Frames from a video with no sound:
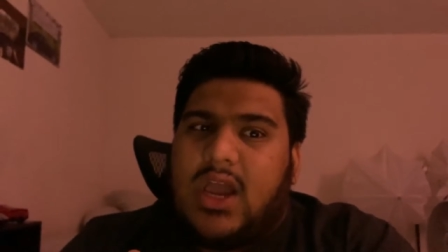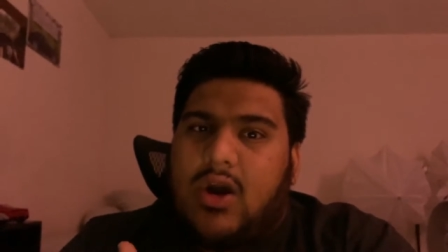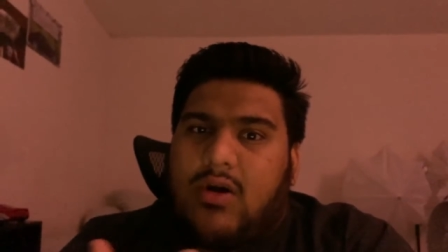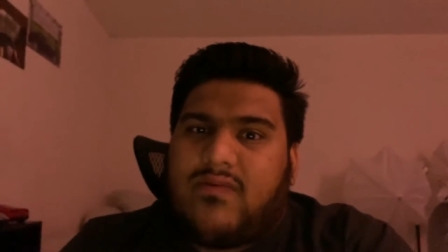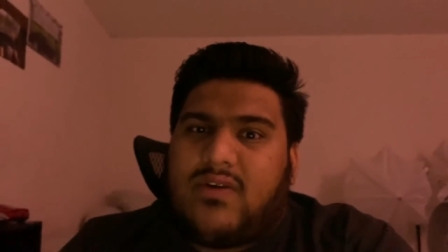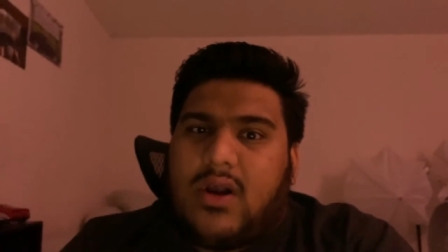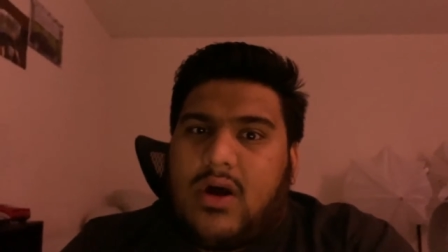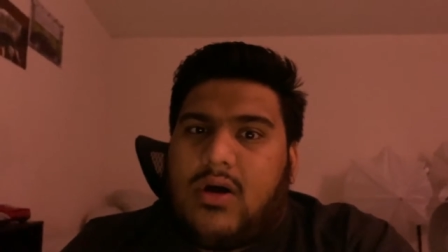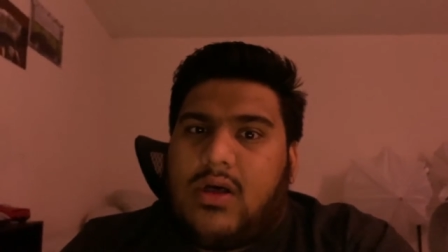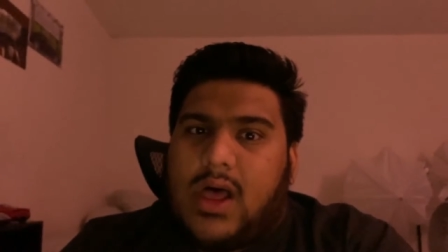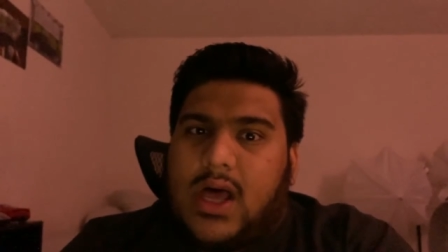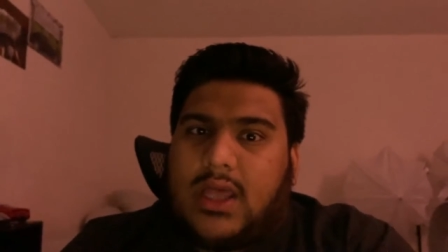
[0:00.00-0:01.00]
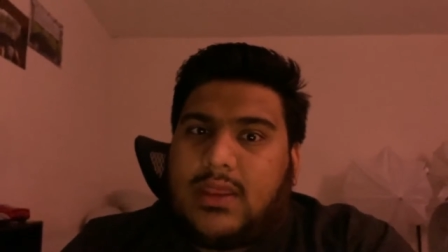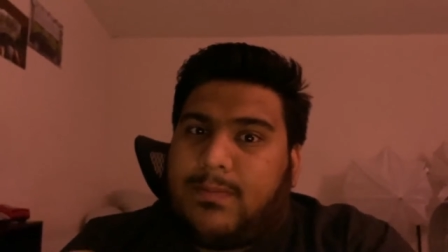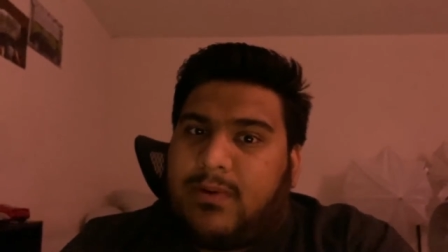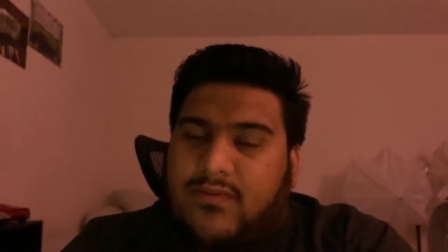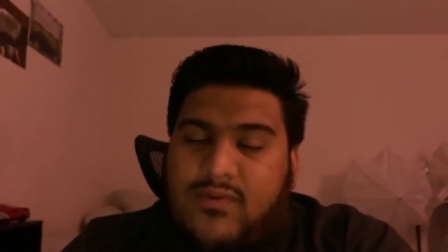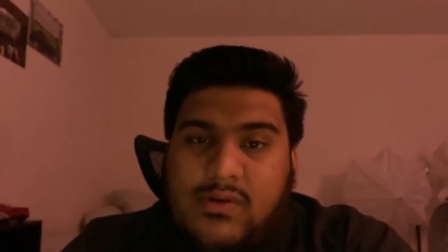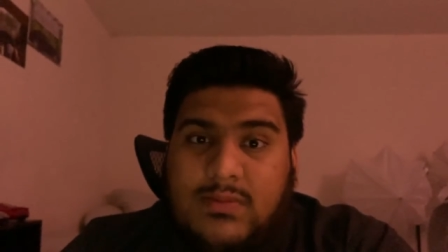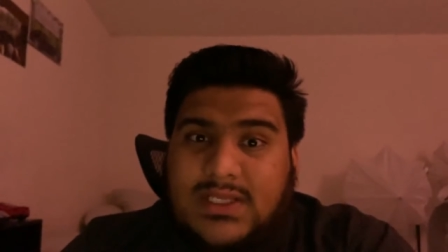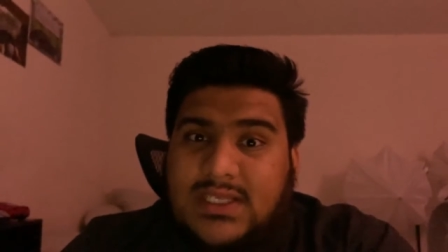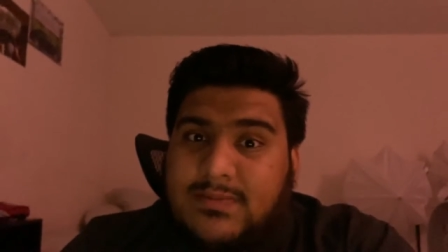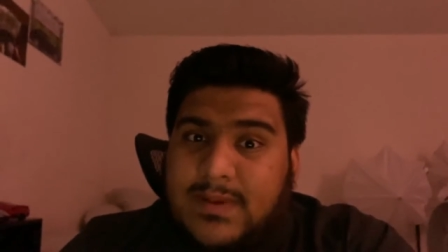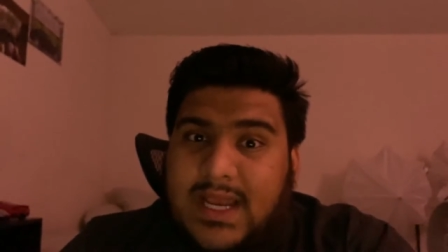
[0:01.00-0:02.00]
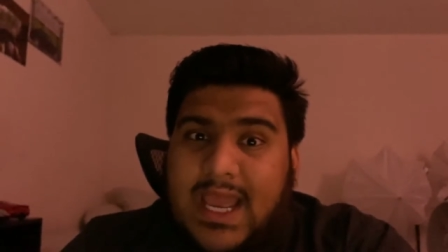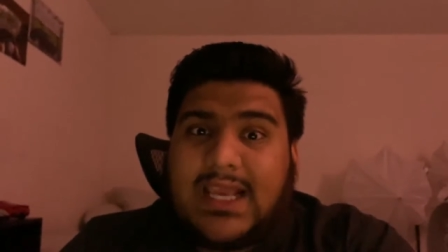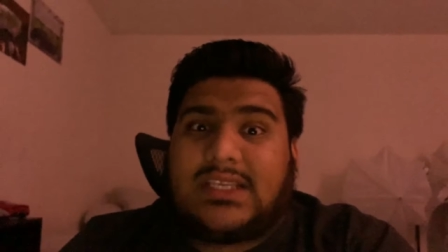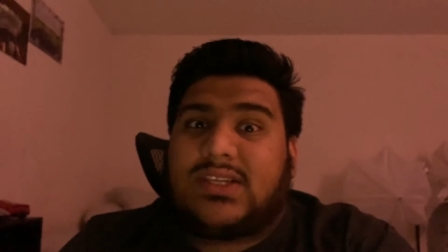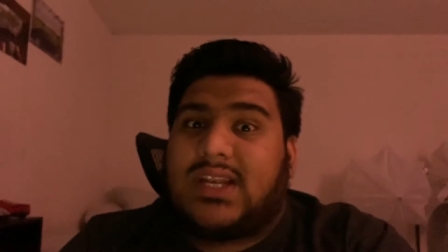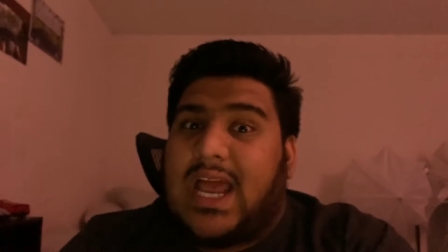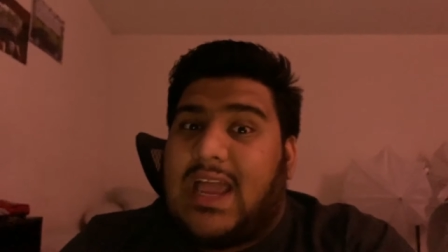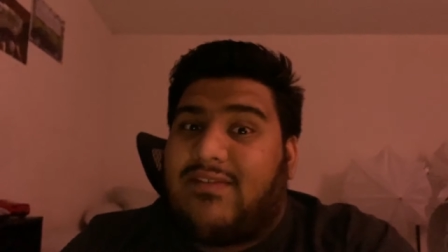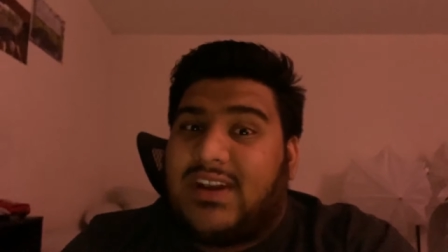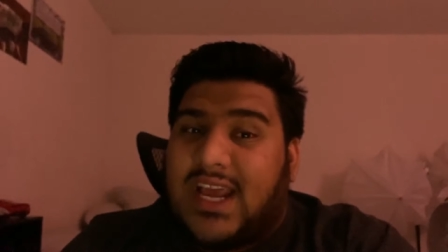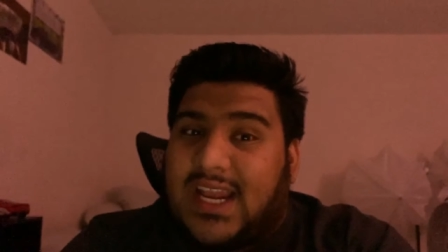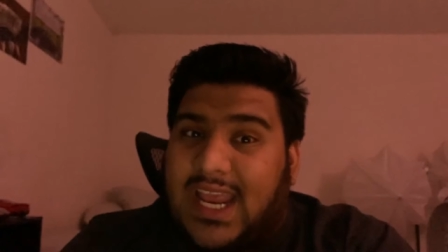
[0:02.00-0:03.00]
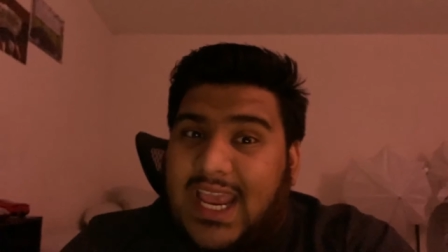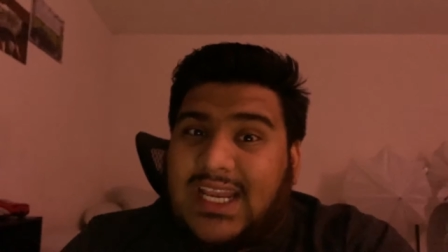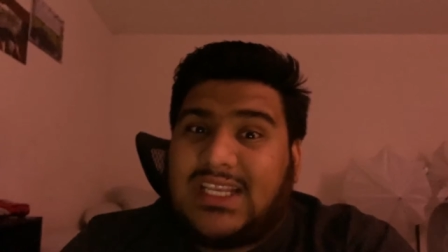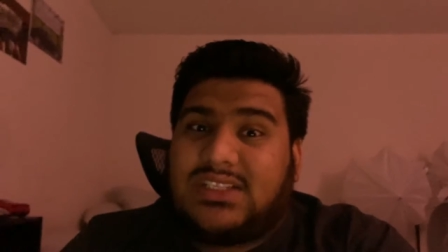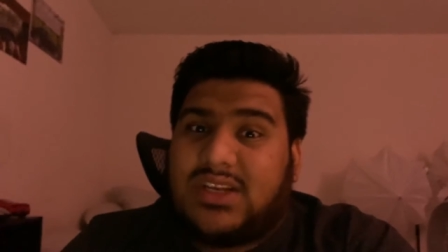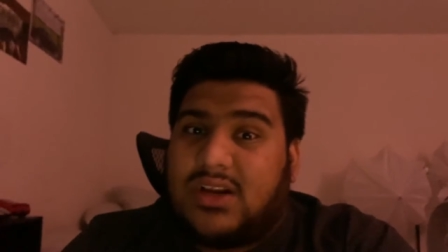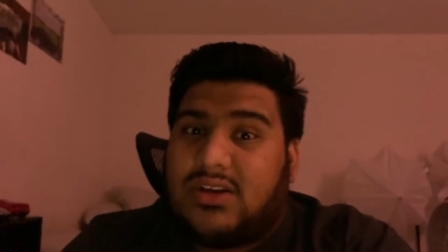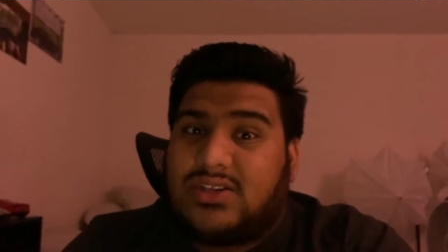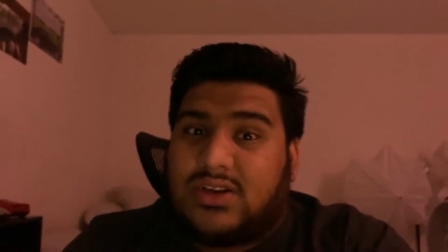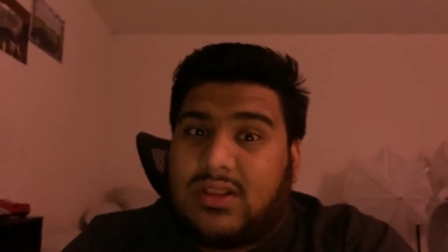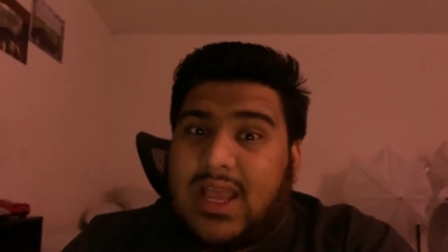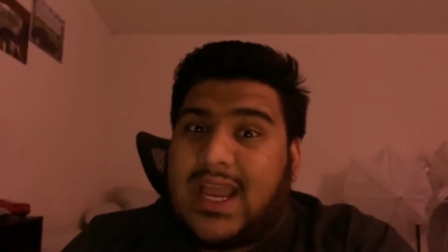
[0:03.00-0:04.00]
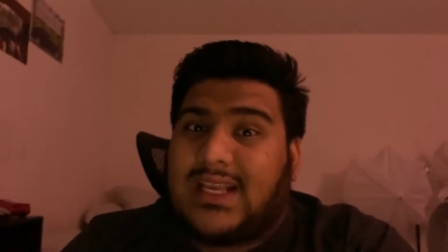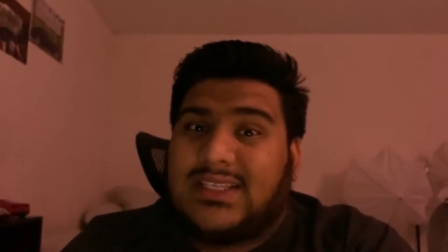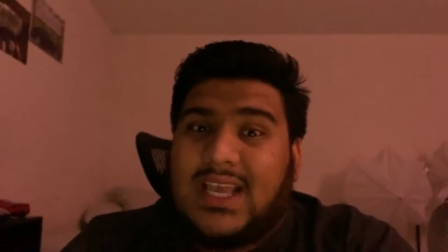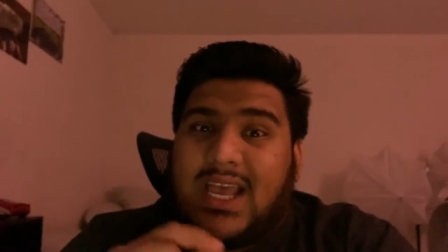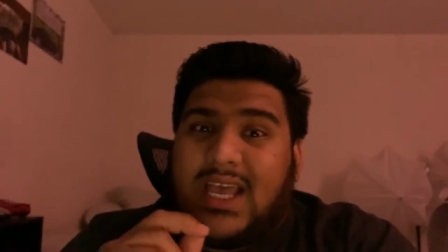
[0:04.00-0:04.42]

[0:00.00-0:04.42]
Overall, the performance has been excellent. I haven't had any stutters or lags.